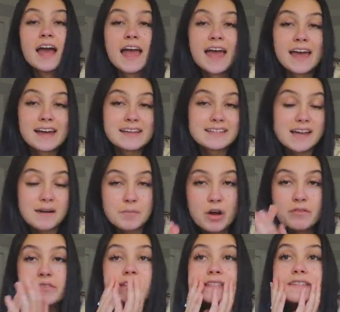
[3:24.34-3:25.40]
And I'm
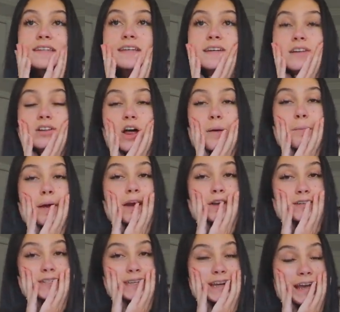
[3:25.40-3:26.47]
obviously a lot
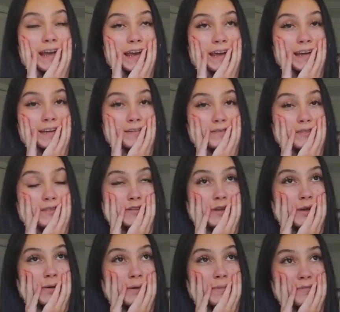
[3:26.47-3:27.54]
better today,
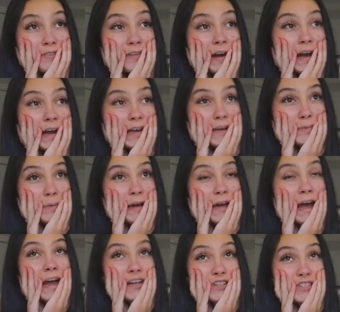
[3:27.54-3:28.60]
so I'm fine.
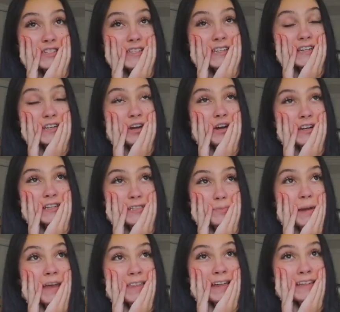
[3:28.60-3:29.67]
But I just did not
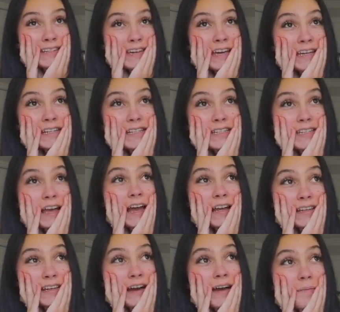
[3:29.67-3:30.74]
expect that day to
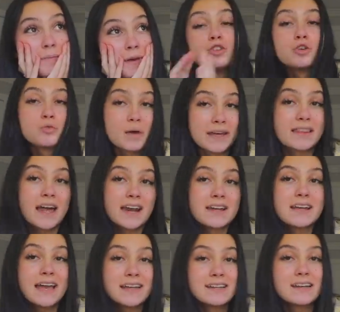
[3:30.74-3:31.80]
end up the way that
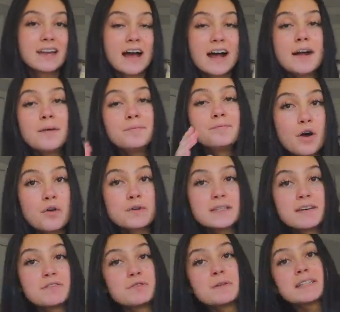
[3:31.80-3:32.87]
it ended up. Always
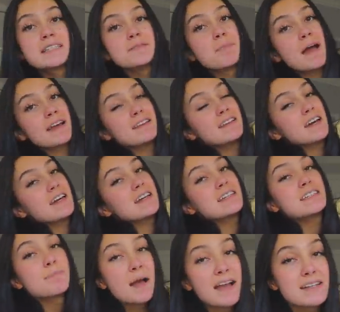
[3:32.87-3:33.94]
have to expect the
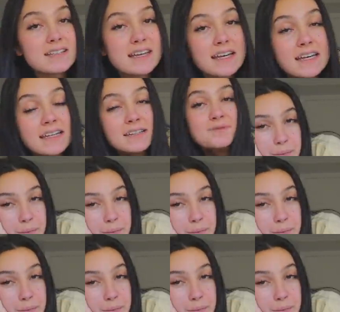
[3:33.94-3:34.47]
unexpected.